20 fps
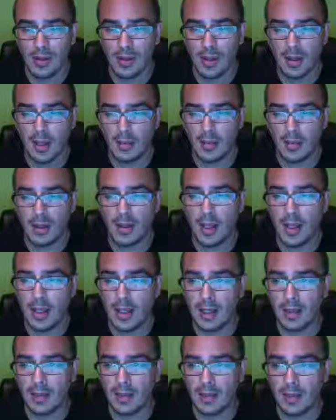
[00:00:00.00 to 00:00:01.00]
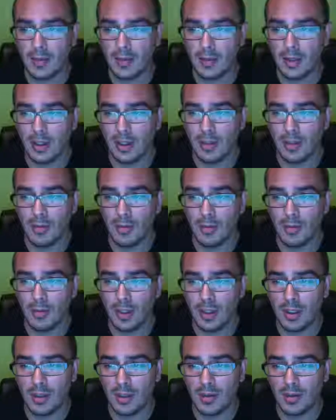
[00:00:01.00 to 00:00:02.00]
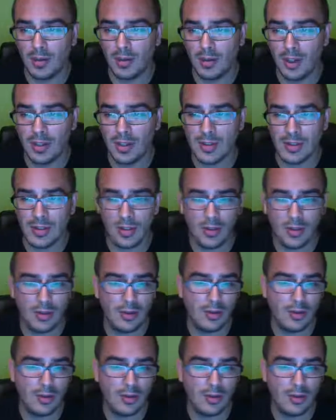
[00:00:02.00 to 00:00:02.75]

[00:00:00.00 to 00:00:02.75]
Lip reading: about anything related to monetization,